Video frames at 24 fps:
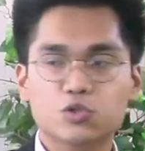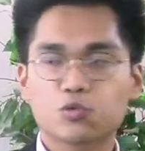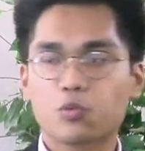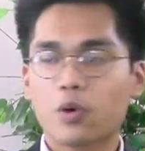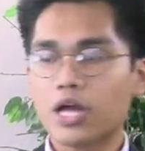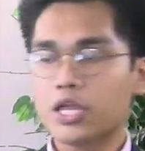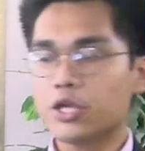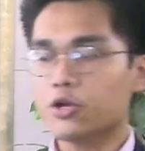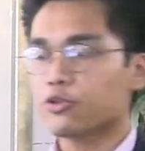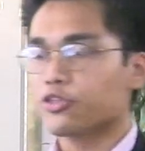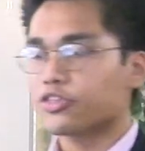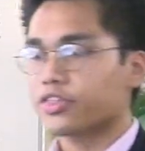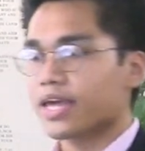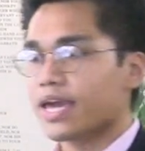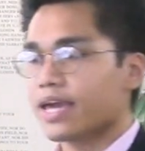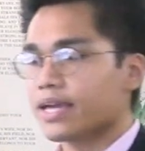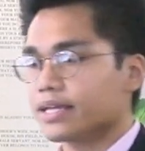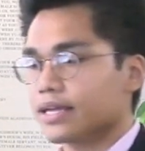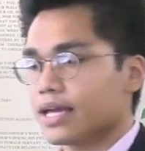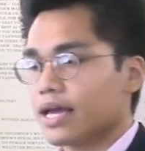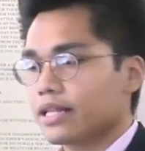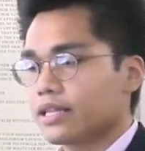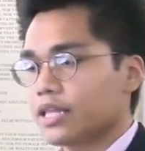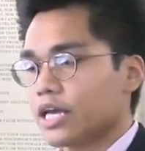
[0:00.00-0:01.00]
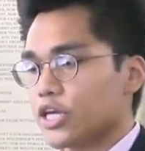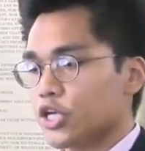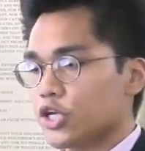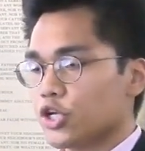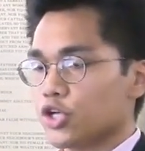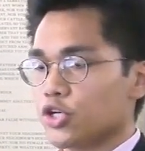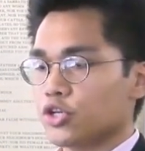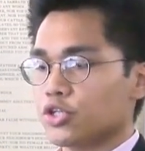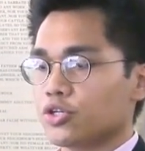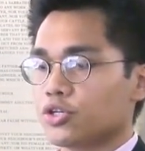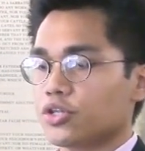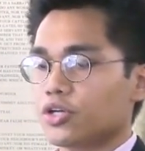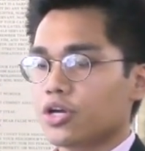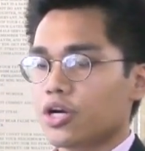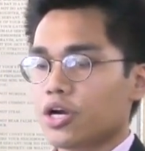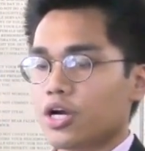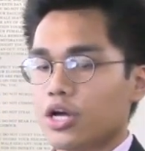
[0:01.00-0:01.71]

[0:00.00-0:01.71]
when you think that you're